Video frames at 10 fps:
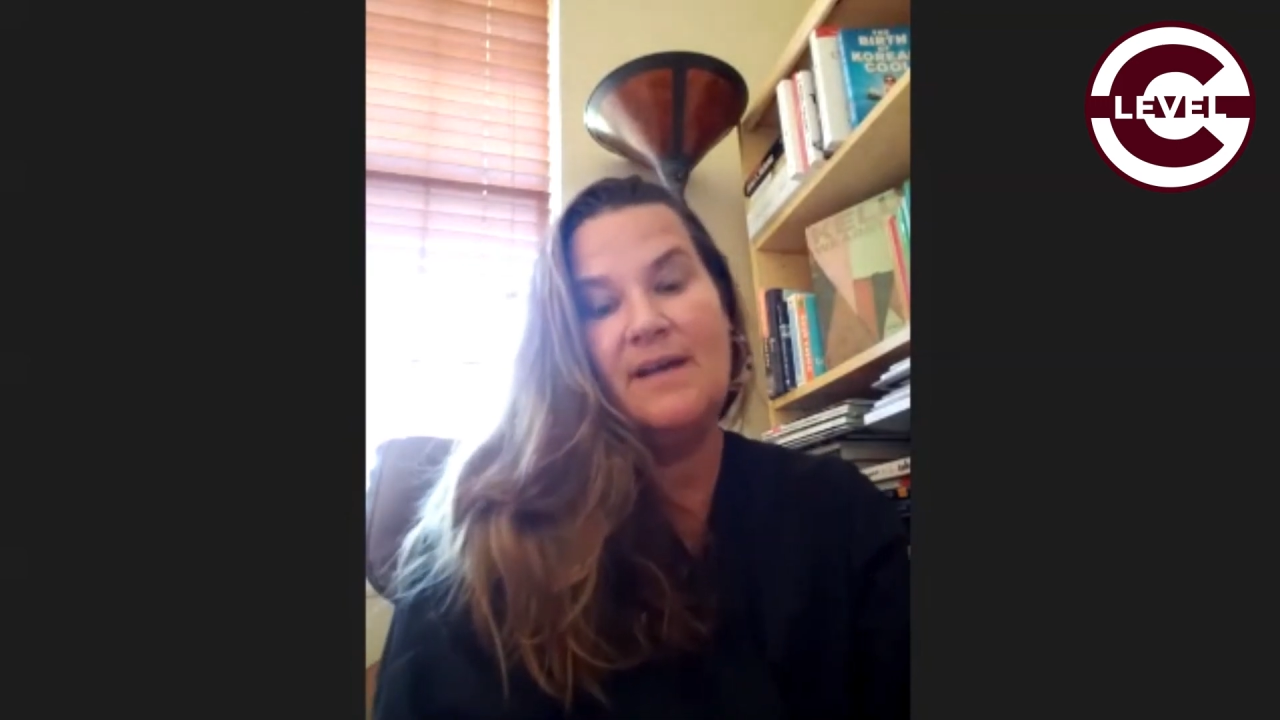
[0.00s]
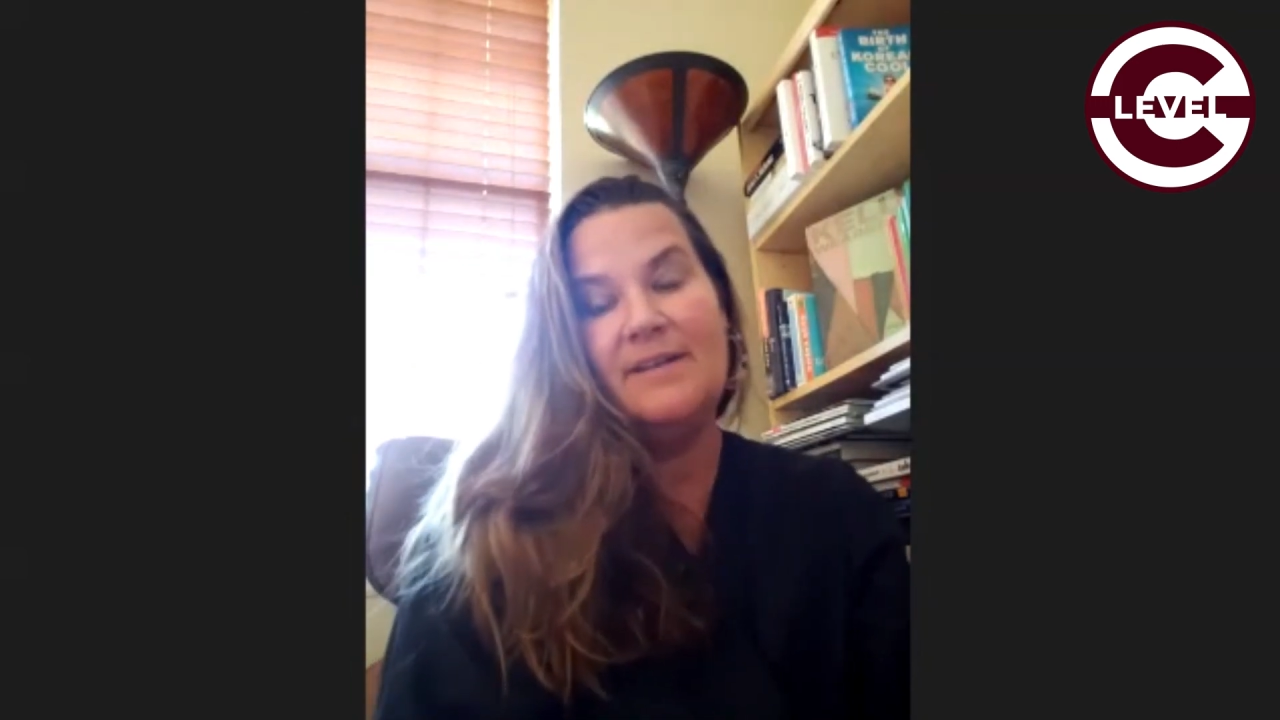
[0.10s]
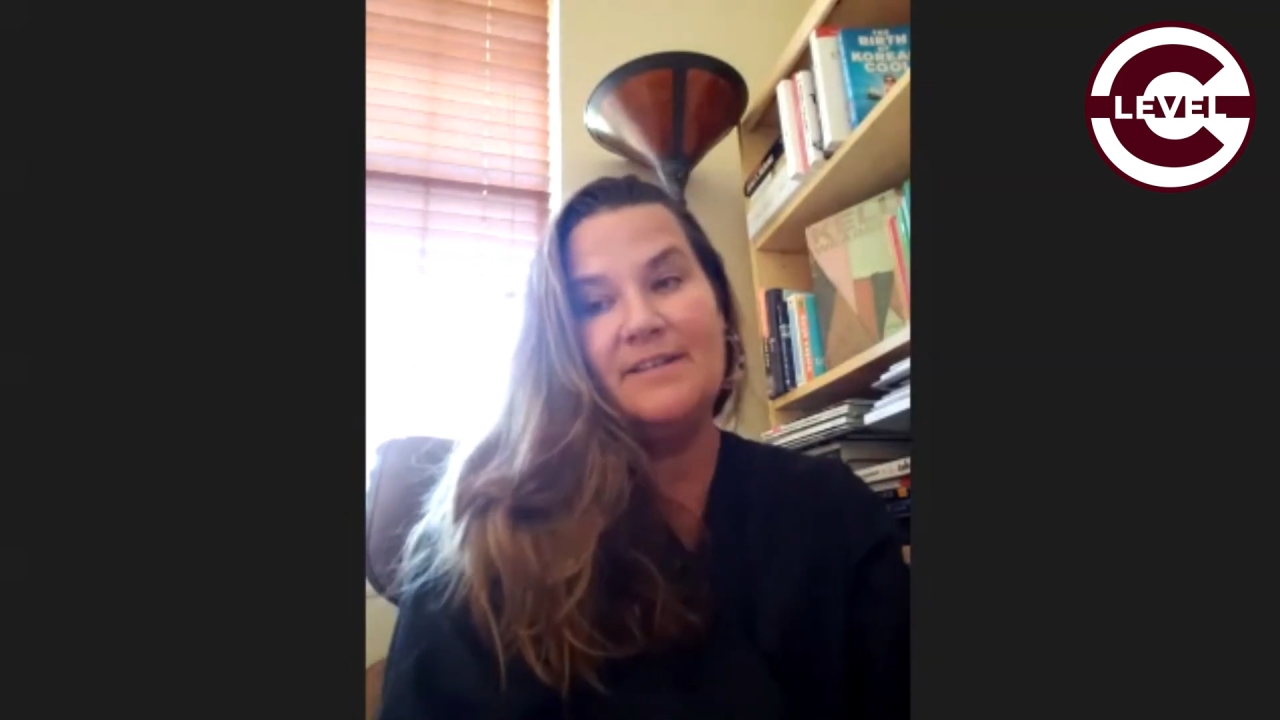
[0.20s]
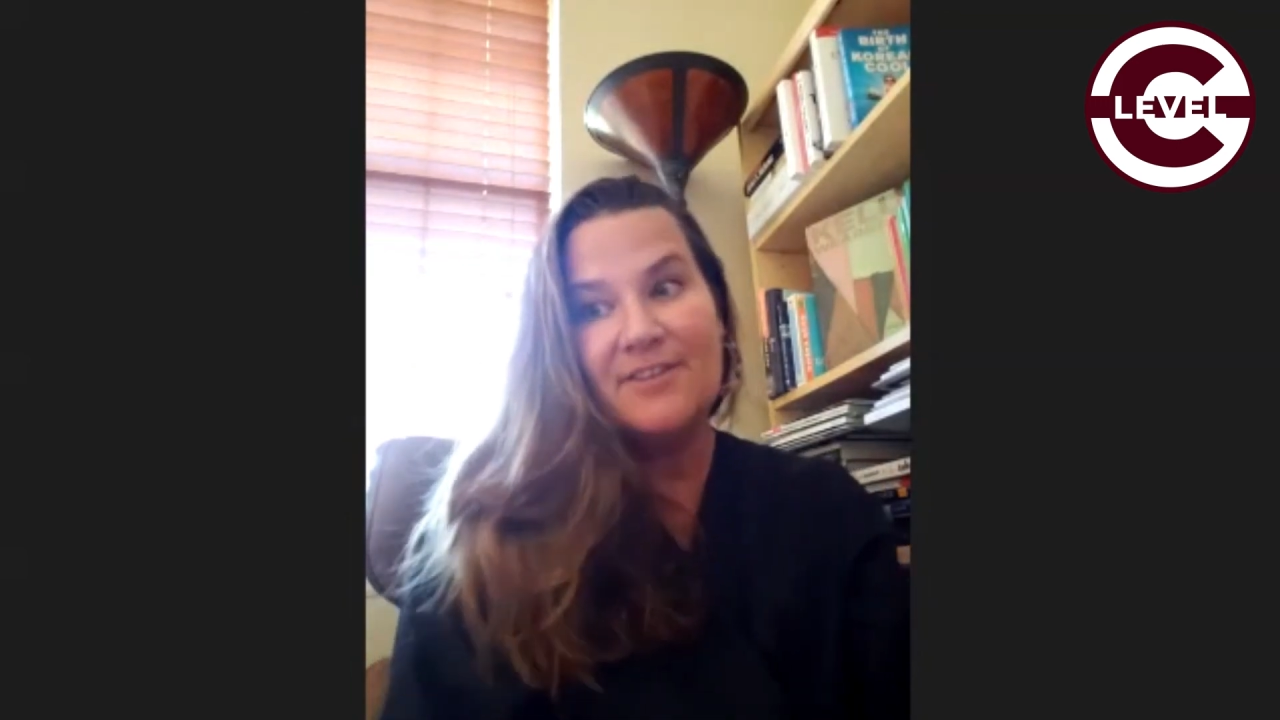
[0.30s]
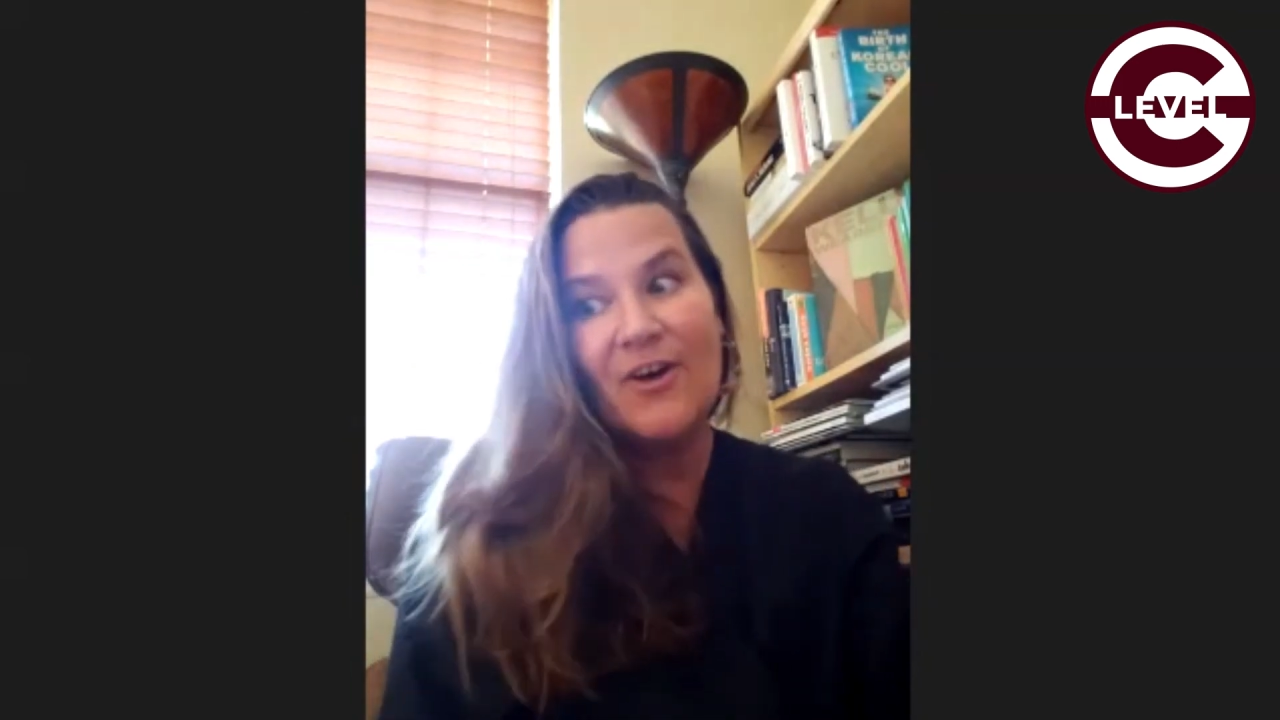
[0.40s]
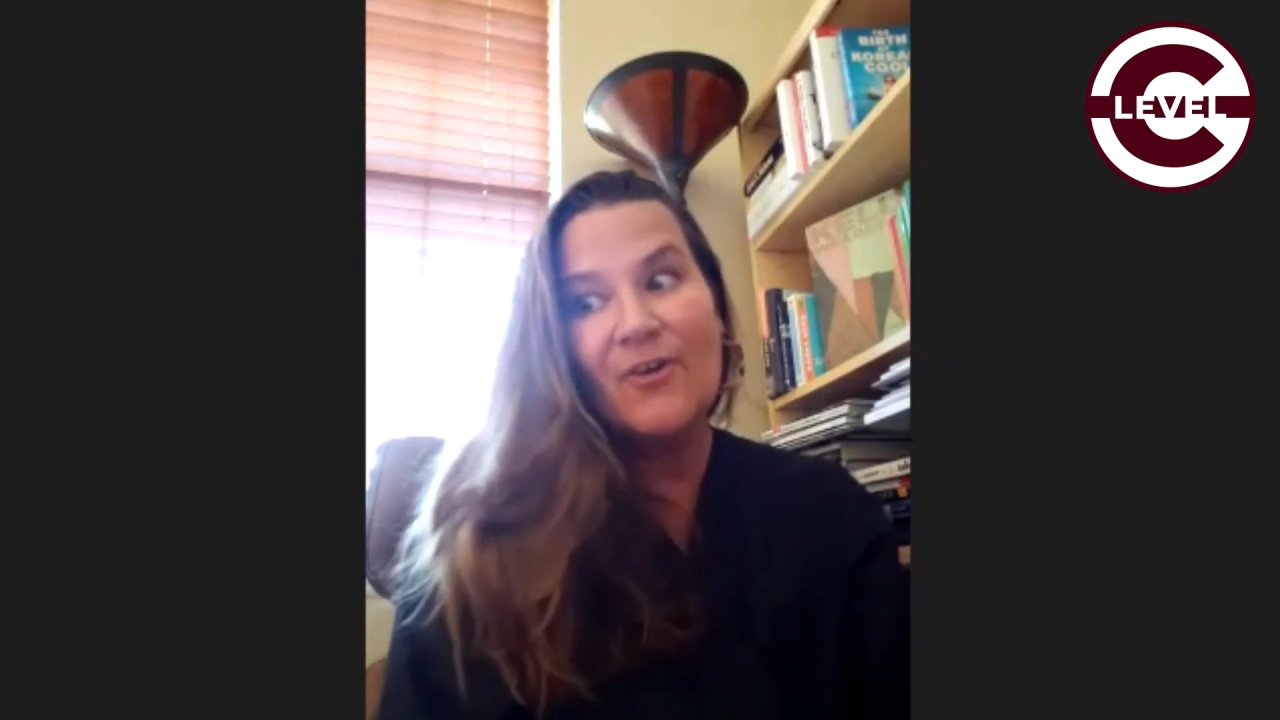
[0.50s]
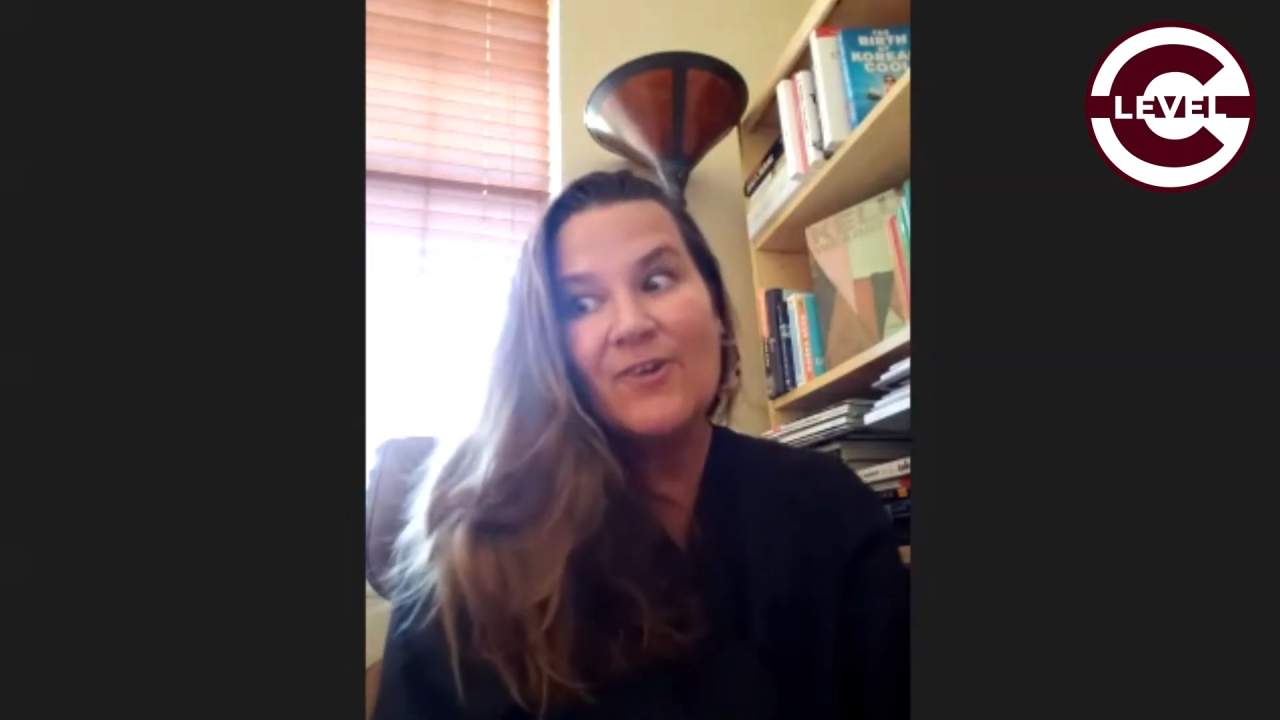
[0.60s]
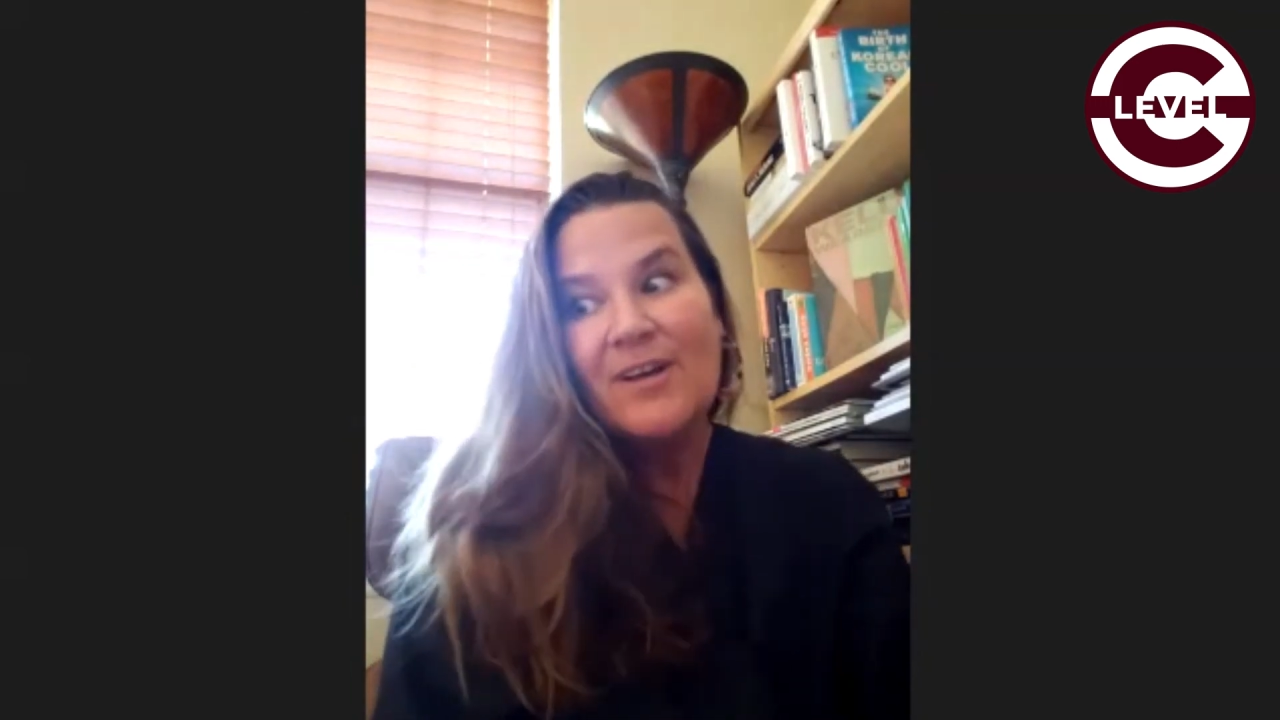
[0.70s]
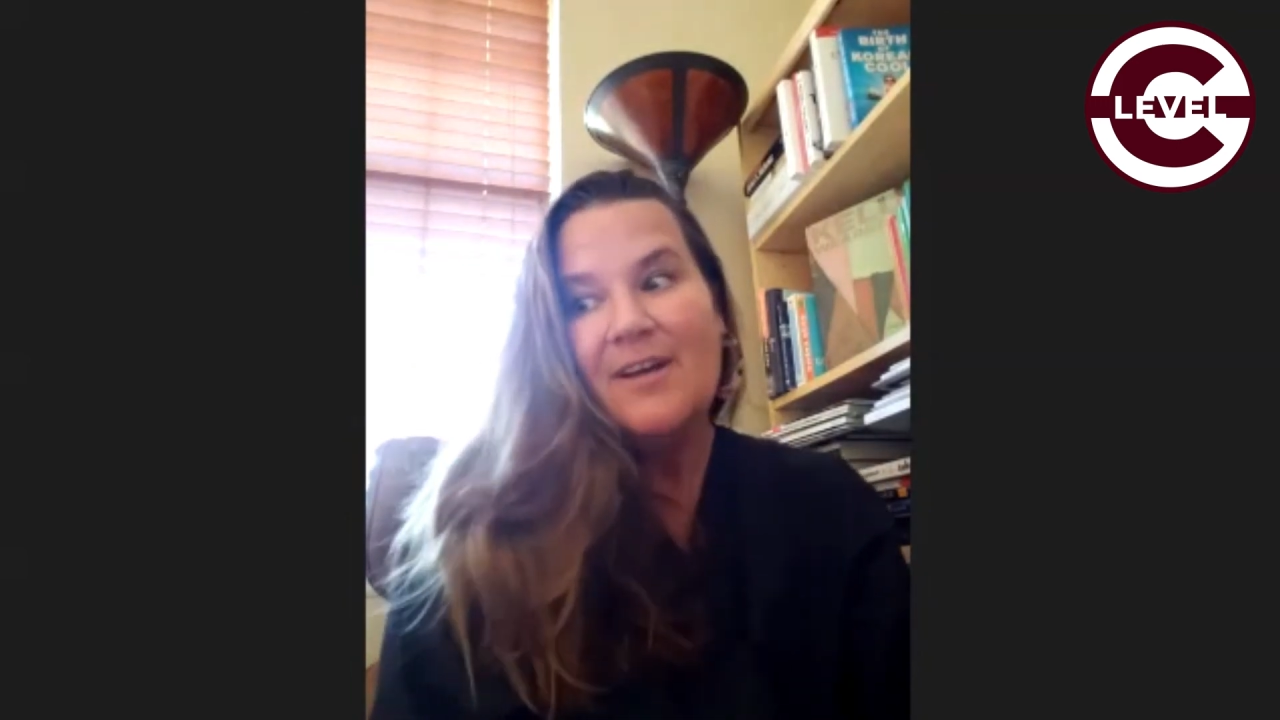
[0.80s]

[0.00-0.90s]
I didn't know.